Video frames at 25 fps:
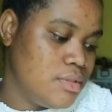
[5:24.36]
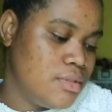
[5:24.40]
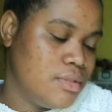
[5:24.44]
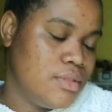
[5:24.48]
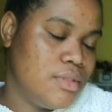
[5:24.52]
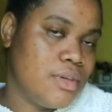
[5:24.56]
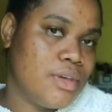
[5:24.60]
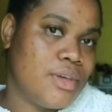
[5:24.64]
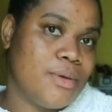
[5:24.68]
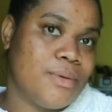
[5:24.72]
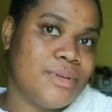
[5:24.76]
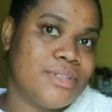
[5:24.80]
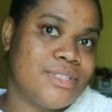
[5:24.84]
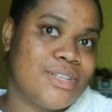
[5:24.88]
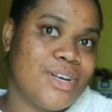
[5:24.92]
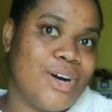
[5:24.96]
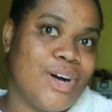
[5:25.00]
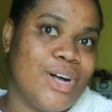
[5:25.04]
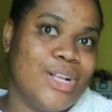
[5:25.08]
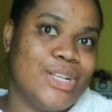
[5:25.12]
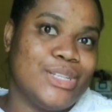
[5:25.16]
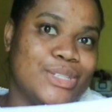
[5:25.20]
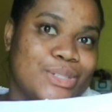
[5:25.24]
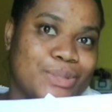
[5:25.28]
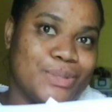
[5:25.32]
I think it was
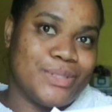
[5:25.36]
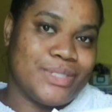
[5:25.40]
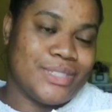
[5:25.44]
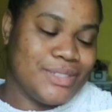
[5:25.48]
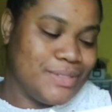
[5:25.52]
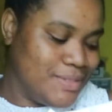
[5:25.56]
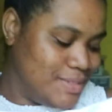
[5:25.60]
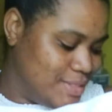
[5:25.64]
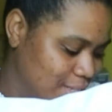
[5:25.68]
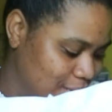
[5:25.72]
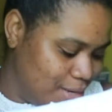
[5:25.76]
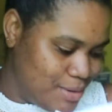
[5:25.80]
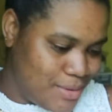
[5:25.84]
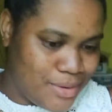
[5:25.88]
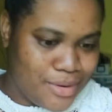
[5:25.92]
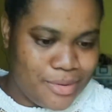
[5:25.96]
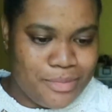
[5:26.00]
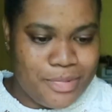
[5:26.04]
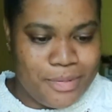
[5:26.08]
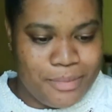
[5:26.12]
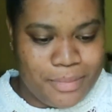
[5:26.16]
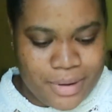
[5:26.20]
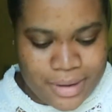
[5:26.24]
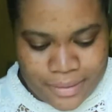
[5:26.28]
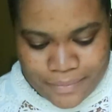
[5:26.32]
called Joseph's, I don't
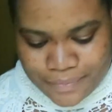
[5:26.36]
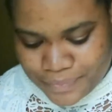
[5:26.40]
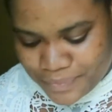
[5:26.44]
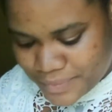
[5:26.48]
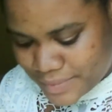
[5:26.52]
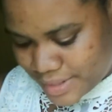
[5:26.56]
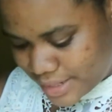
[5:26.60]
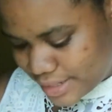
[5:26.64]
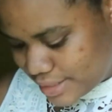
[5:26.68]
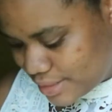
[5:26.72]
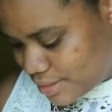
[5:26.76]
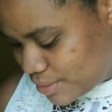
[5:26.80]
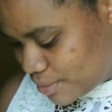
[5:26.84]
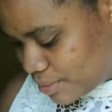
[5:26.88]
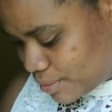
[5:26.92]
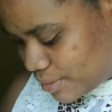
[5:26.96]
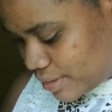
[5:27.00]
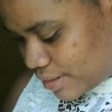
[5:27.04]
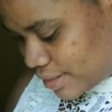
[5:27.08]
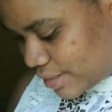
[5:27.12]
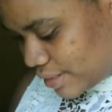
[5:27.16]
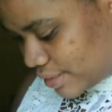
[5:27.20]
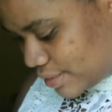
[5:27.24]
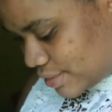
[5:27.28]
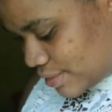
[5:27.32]
remember. And it
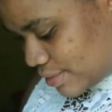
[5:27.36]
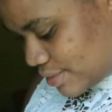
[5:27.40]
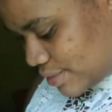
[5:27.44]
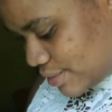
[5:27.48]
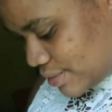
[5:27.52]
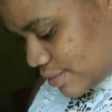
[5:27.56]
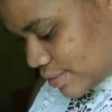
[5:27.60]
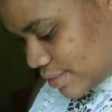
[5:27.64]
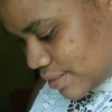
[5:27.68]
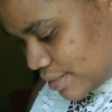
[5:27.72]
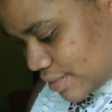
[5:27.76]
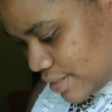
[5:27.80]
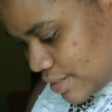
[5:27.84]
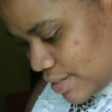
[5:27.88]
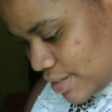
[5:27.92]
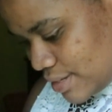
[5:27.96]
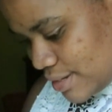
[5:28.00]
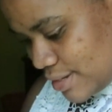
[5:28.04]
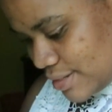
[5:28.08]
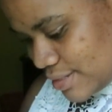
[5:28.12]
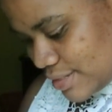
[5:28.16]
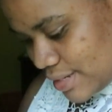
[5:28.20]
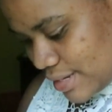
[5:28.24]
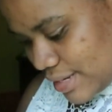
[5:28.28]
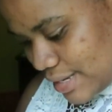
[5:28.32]
don't on it
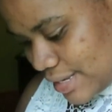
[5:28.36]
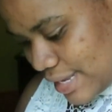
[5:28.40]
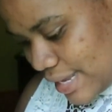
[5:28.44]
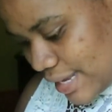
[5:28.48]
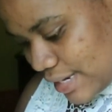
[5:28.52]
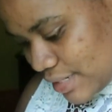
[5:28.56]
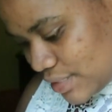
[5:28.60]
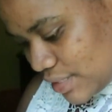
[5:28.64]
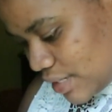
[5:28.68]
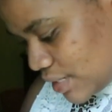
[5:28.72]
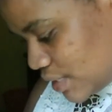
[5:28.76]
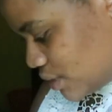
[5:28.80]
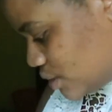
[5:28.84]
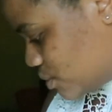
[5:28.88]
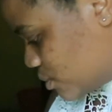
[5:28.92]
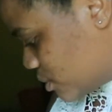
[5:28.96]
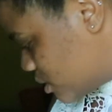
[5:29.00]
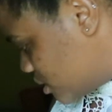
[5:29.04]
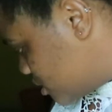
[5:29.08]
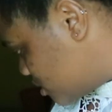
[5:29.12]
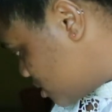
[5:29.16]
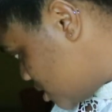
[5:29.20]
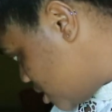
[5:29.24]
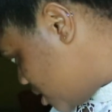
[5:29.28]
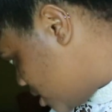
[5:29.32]
like actually
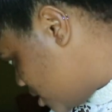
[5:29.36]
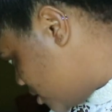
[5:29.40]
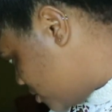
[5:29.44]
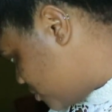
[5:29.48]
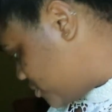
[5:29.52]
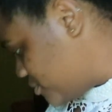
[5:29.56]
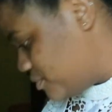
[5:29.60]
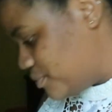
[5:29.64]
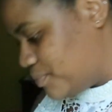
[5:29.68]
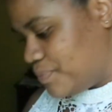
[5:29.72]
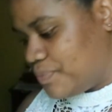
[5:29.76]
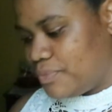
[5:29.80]
took it off.